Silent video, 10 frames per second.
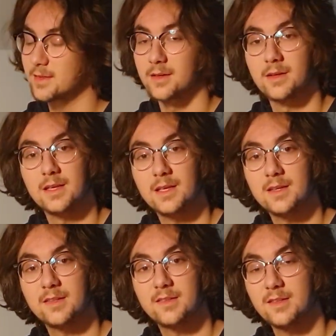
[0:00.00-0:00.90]
the
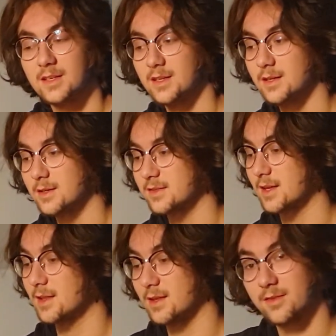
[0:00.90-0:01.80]
ESC
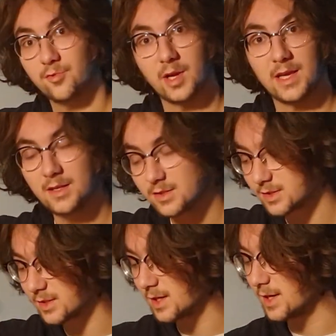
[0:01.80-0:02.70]
set its range,
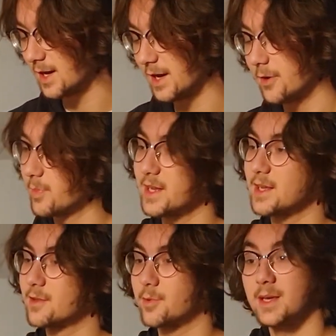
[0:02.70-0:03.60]
and by
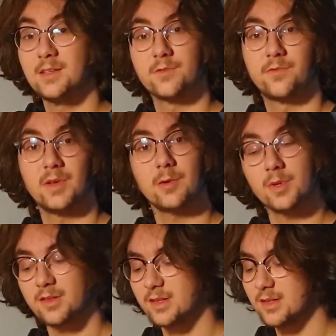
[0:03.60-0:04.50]
that range of
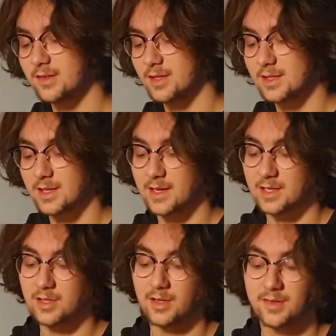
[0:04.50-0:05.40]
frequencies it can
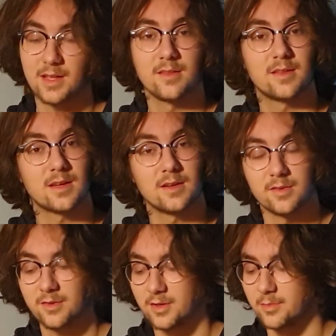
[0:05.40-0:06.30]
actually send
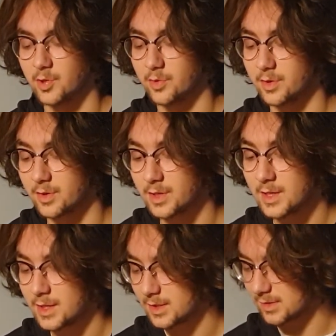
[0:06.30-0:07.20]
signals to the motor.
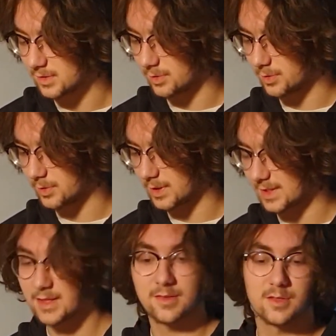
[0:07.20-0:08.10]
So I
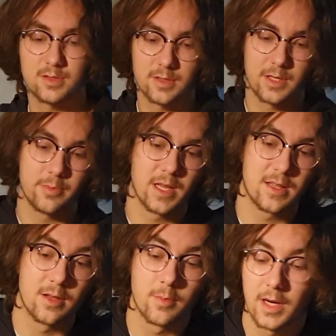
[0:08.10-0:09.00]
guess you should keep that
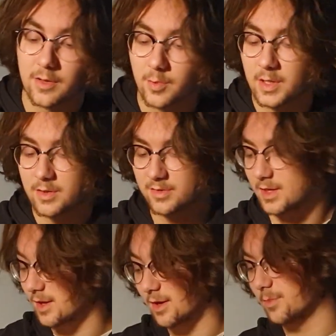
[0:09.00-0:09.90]
in mind when
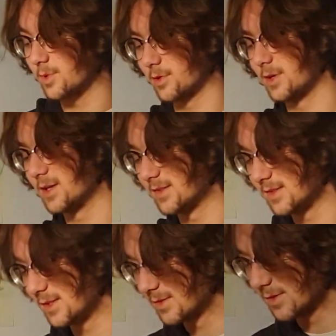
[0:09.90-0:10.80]
setting up your
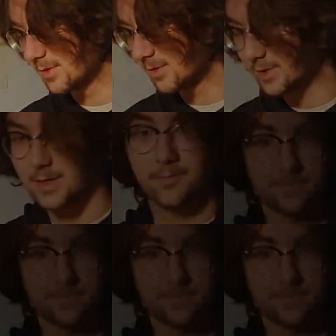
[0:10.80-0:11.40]
ESC, so yeah.